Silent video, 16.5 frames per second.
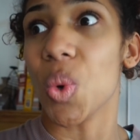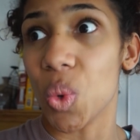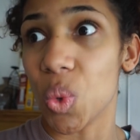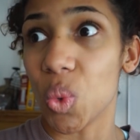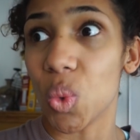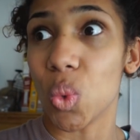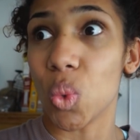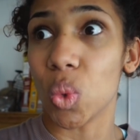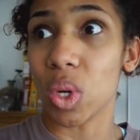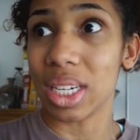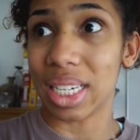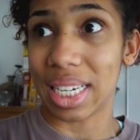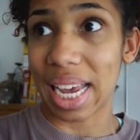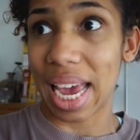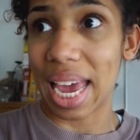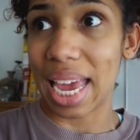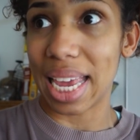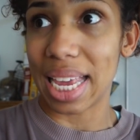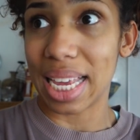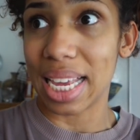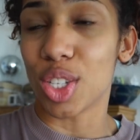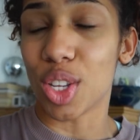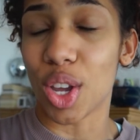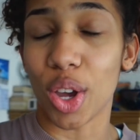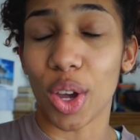all day.
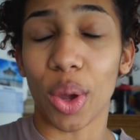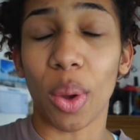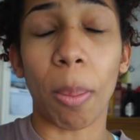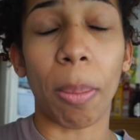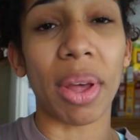So,